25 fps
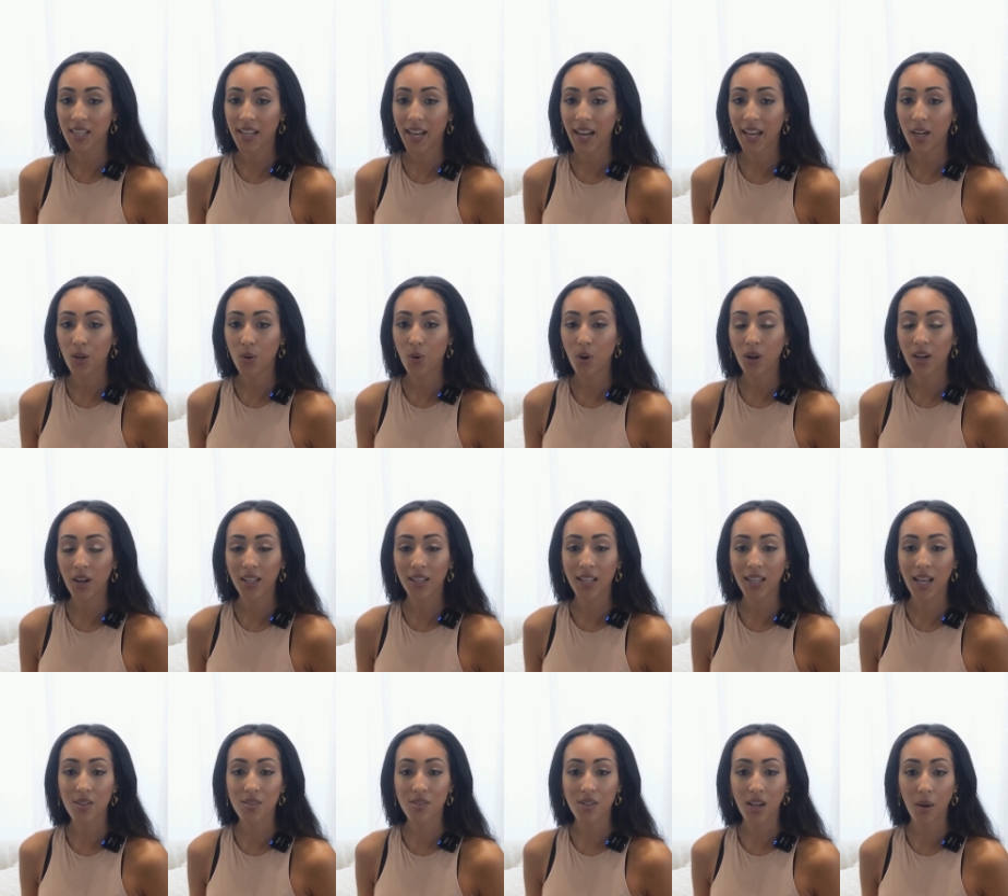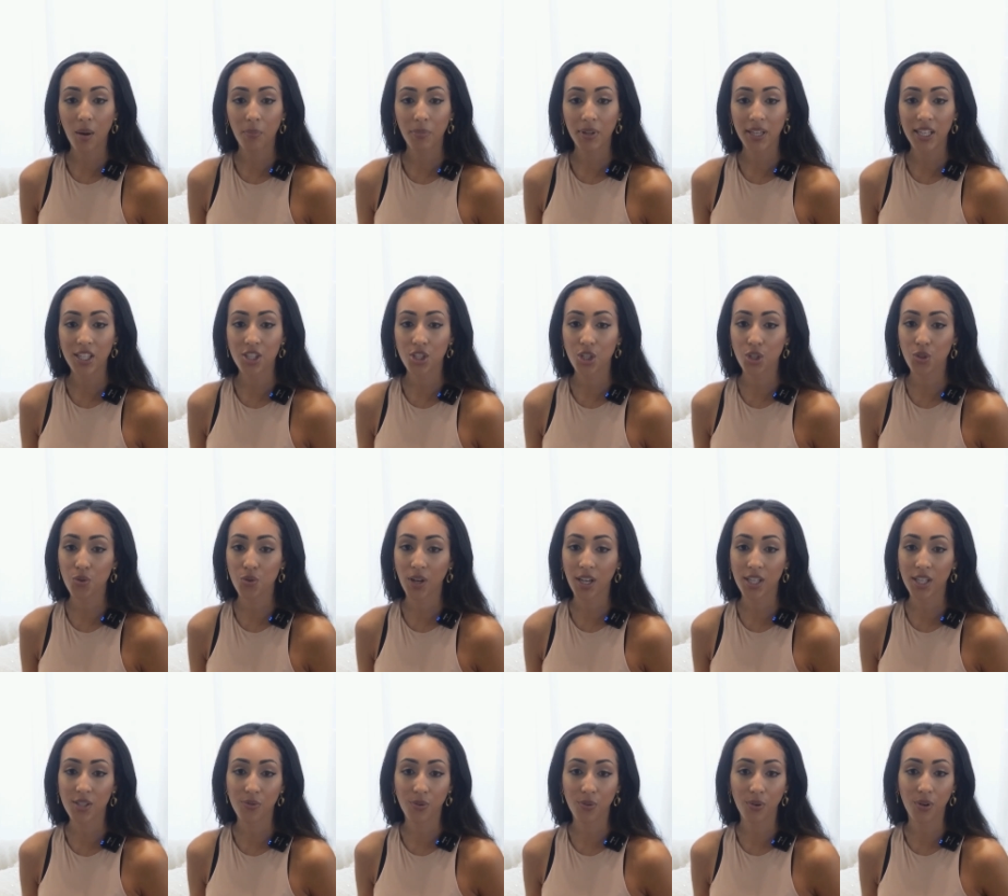category allows companies to
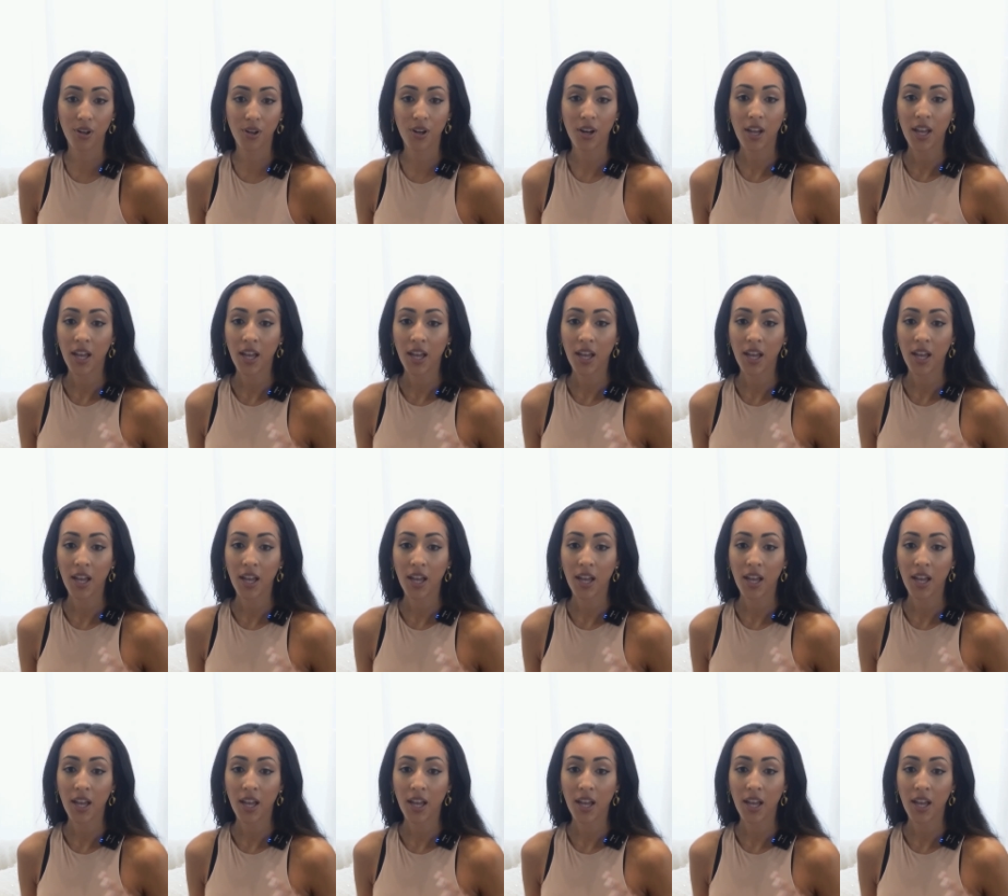transfer